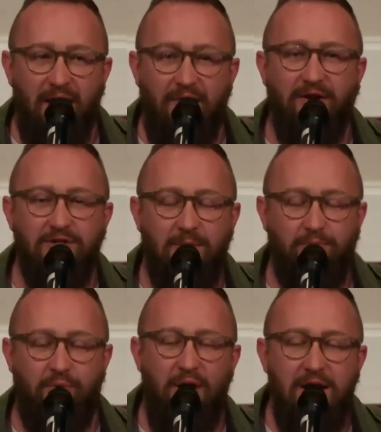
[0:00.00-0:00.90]
that there's a
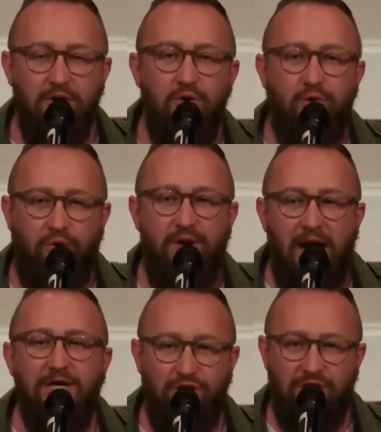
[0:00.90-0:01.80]
brand new
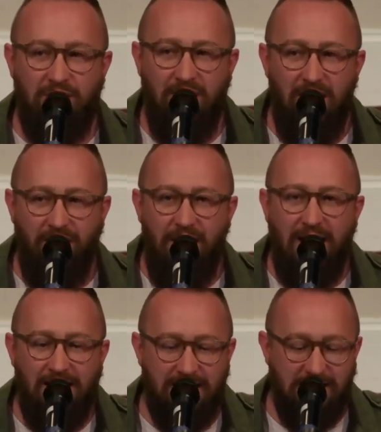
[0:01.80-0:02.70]
creation that
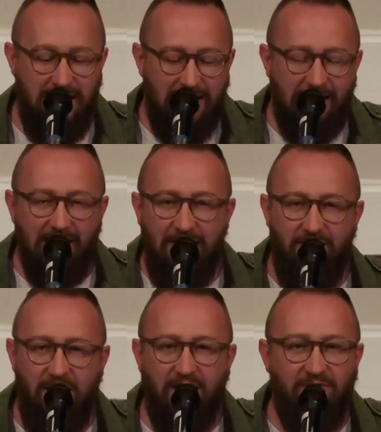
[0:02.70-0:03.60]
is
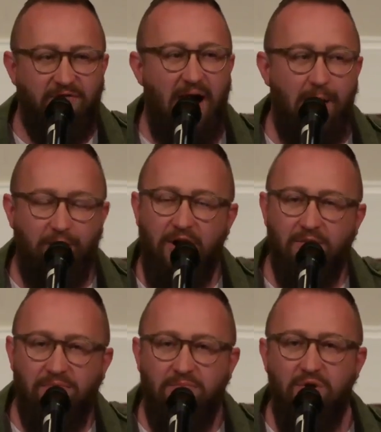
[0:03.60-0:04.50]
living and vibrant
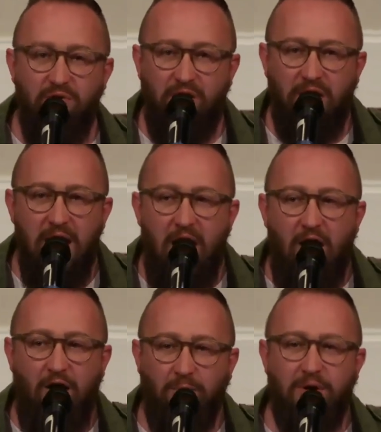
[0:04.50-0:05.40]
and moving,
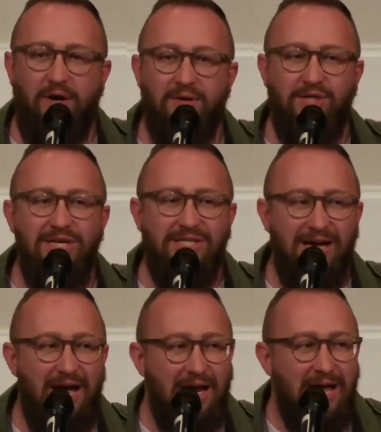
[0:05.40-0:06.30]
all because he
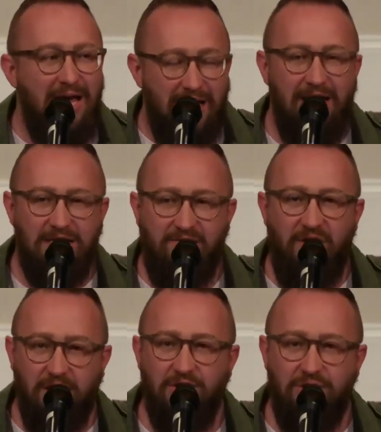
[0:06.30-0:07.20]
said, It is
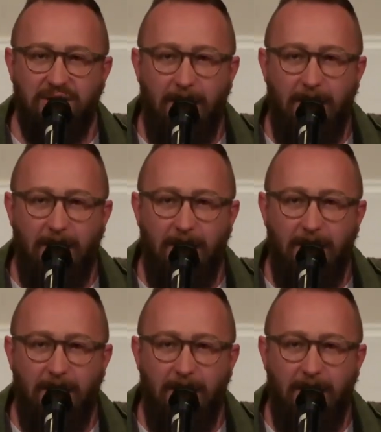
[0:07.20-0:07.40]
finished.